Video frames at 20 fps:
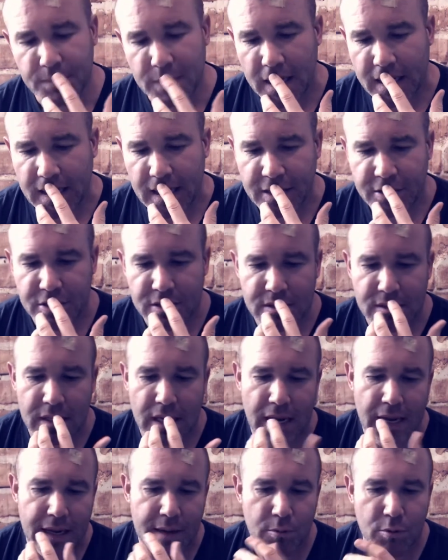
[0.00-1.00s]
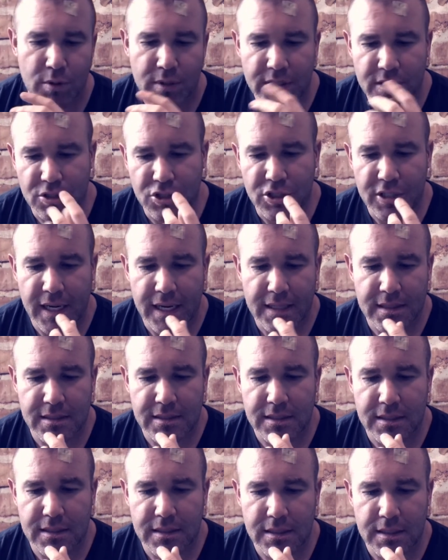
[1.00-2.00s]
I, I just, I wouldn't
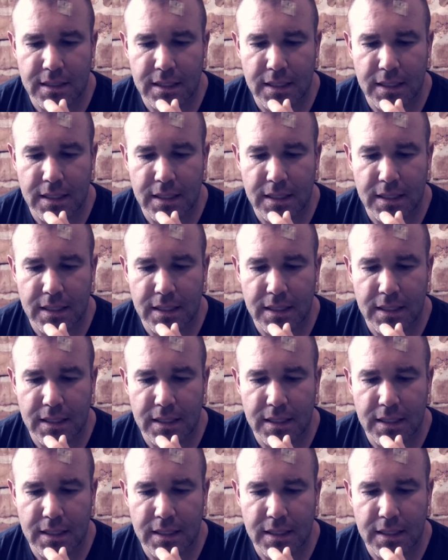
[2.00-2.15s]
chance it.